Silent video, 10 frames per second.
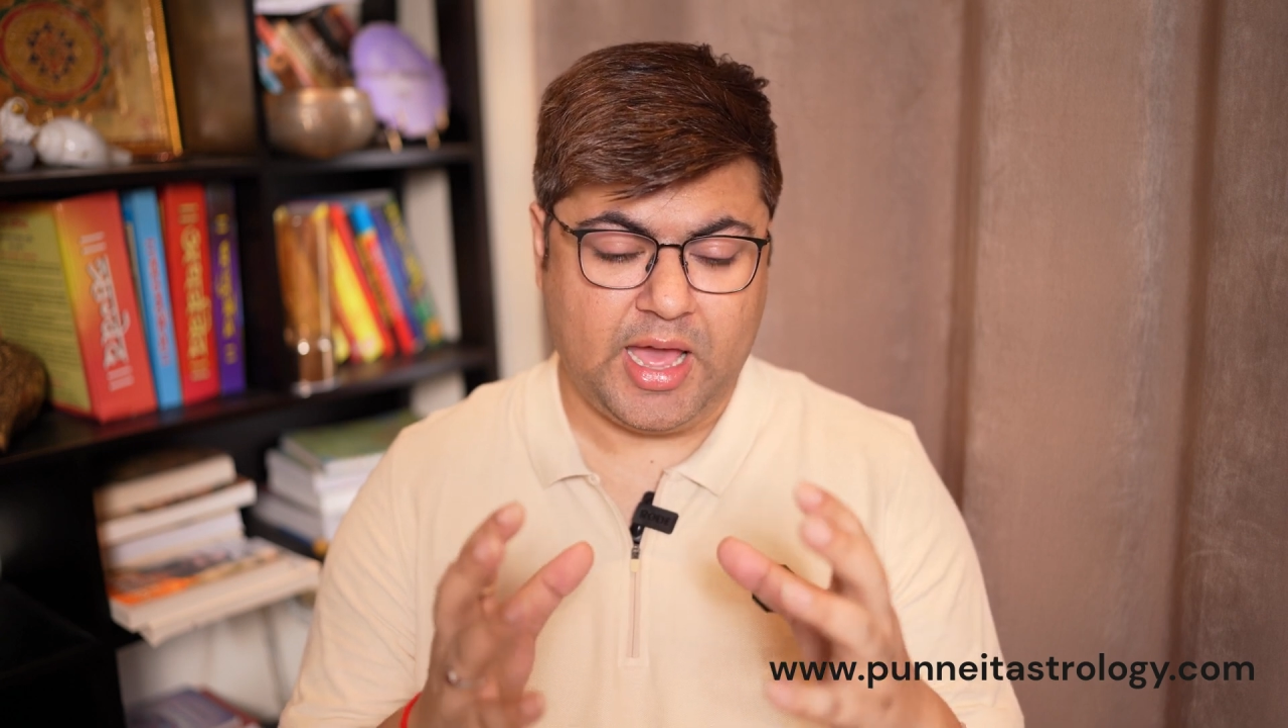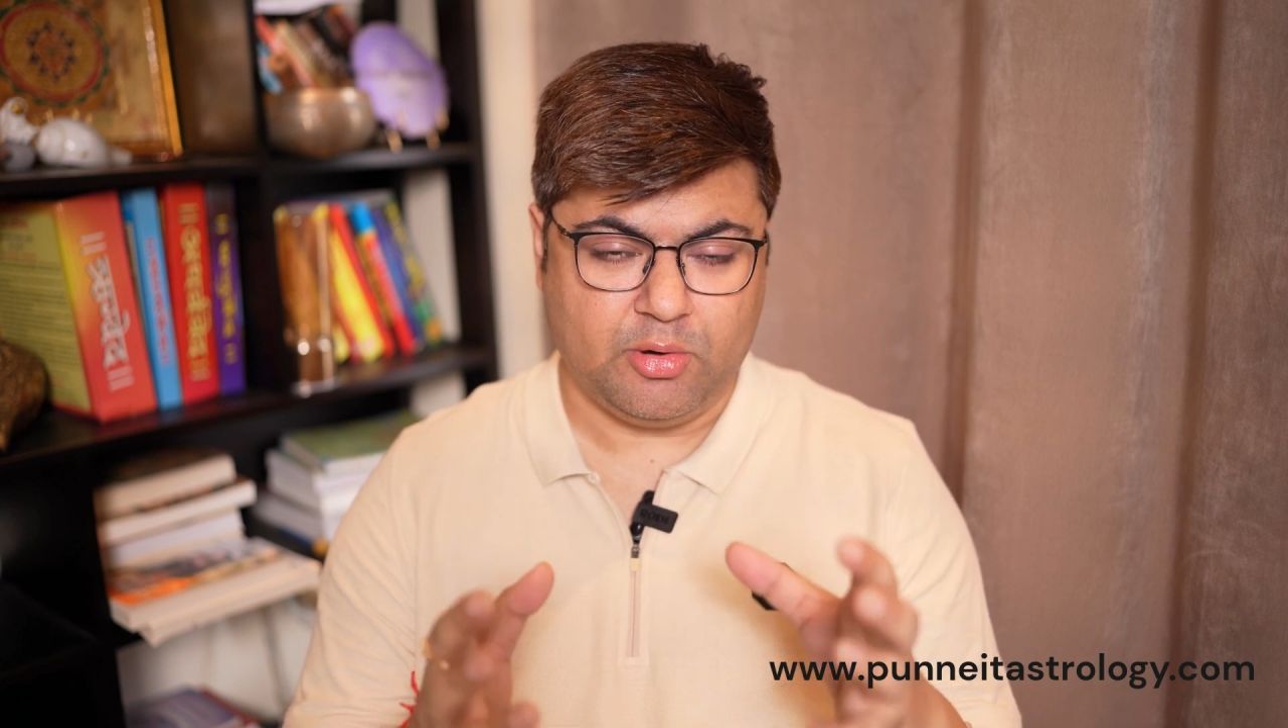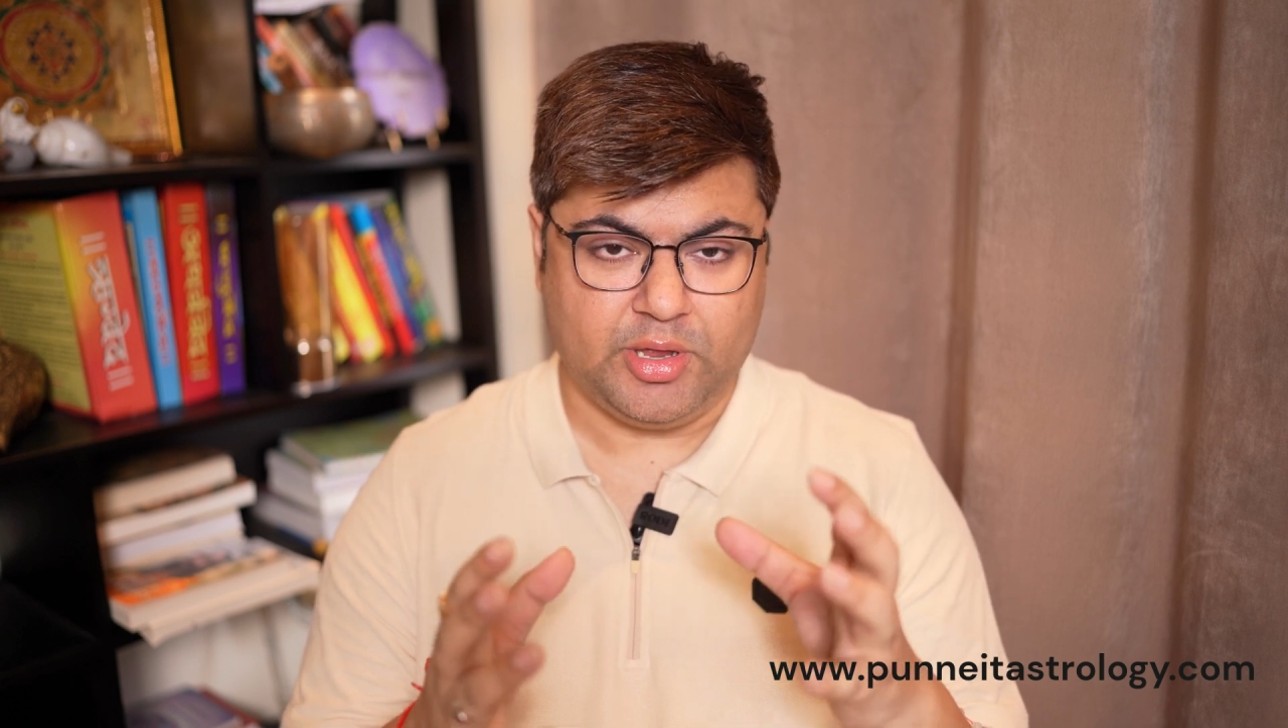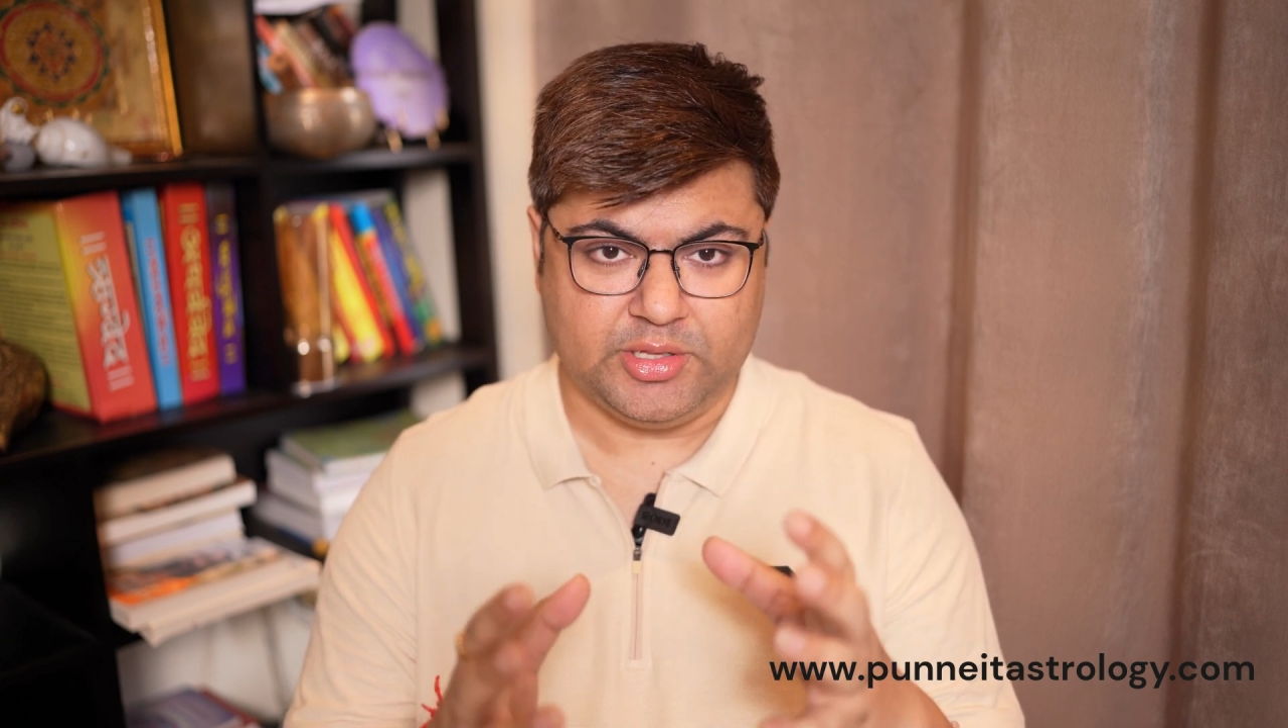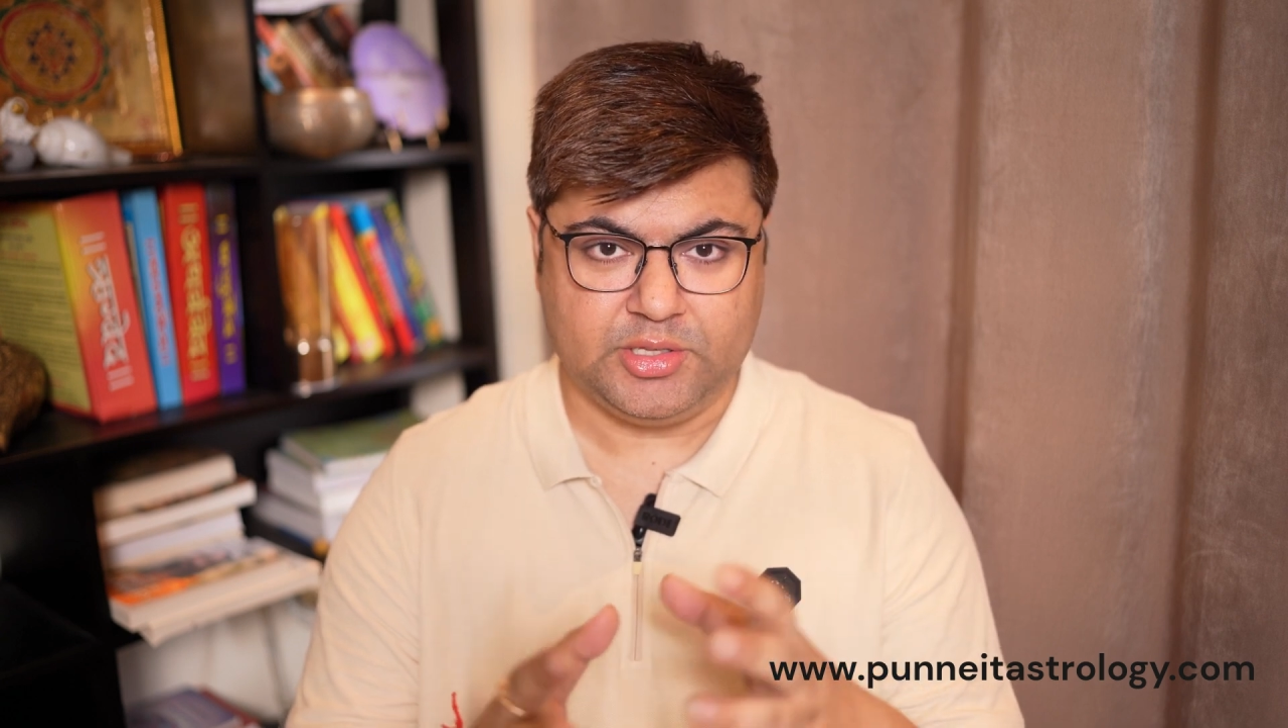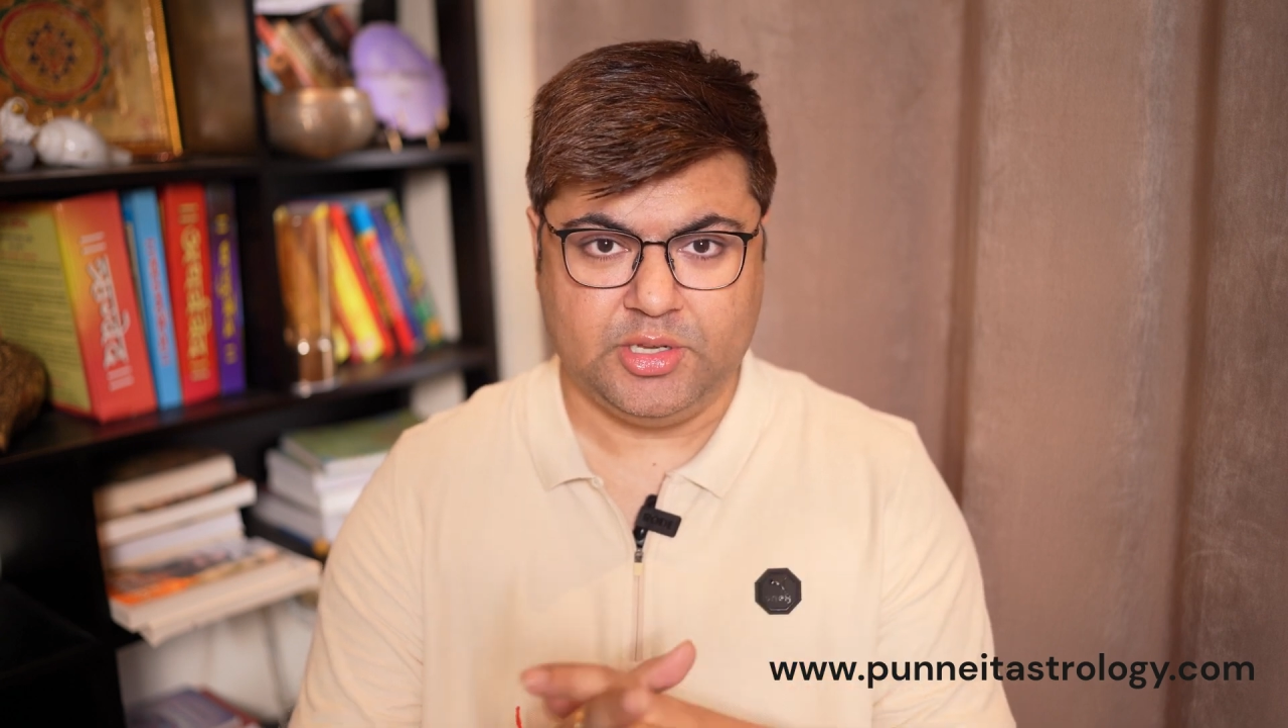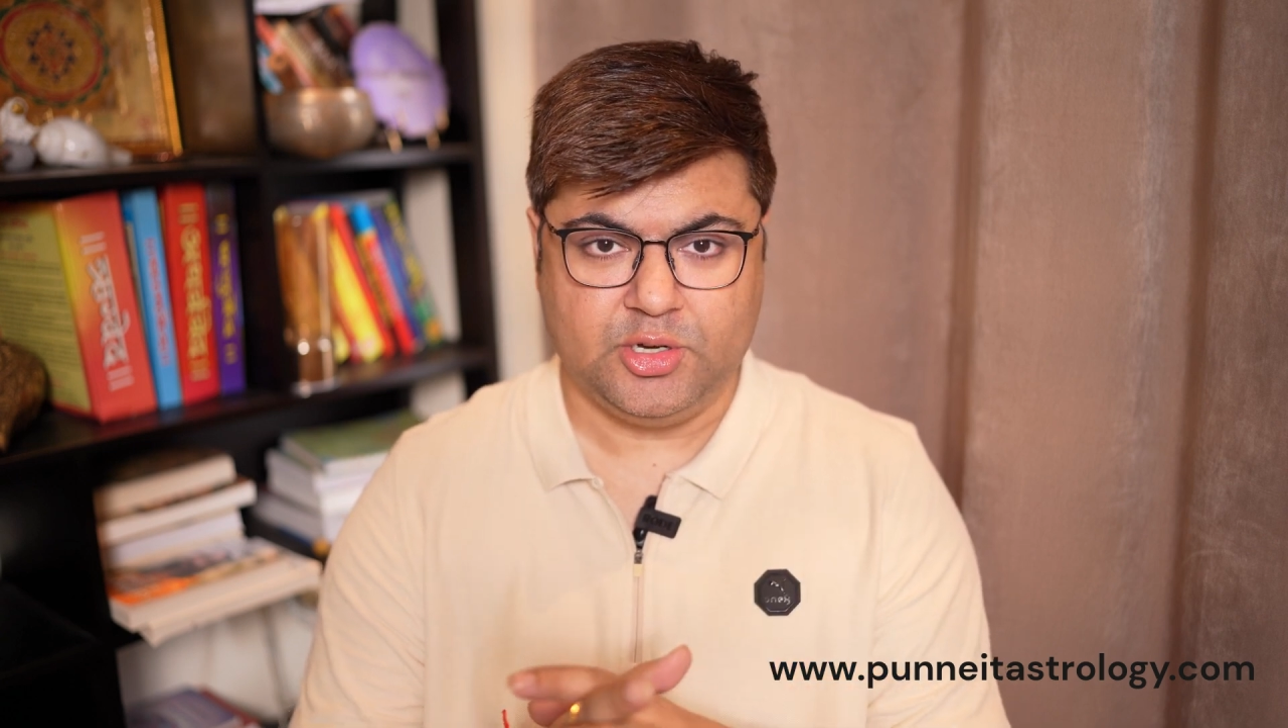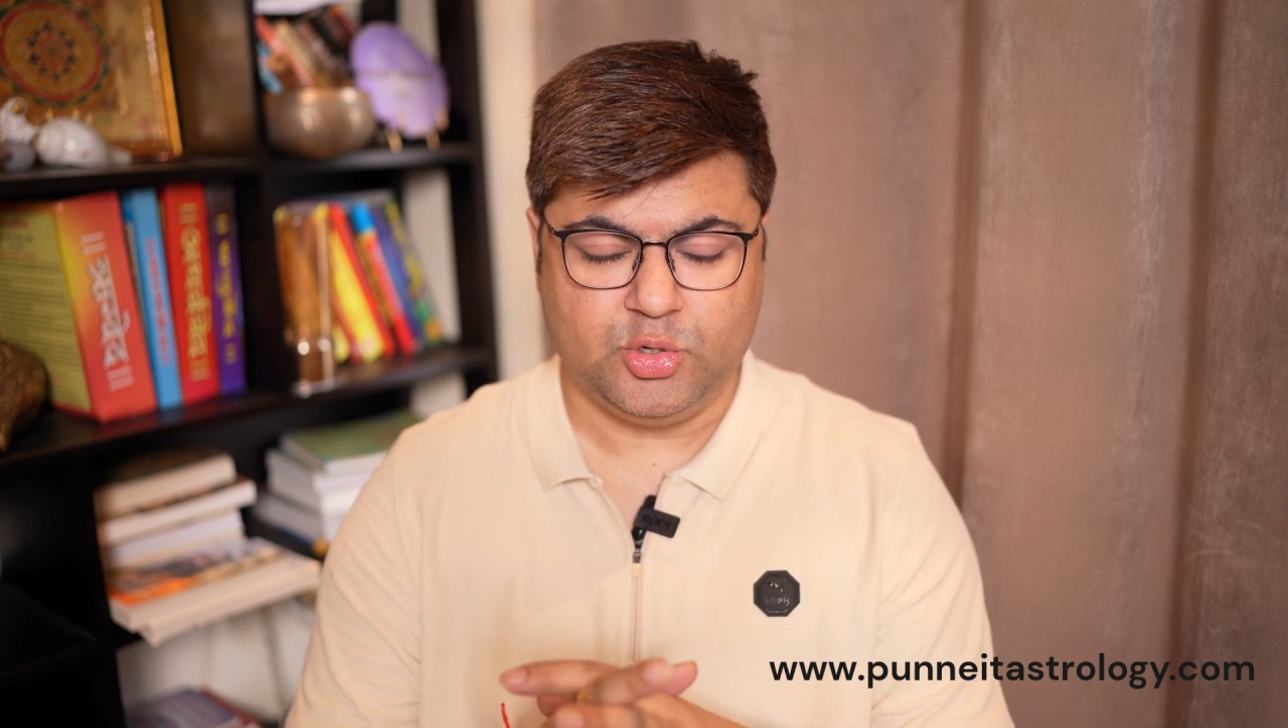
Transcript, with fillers: arrogance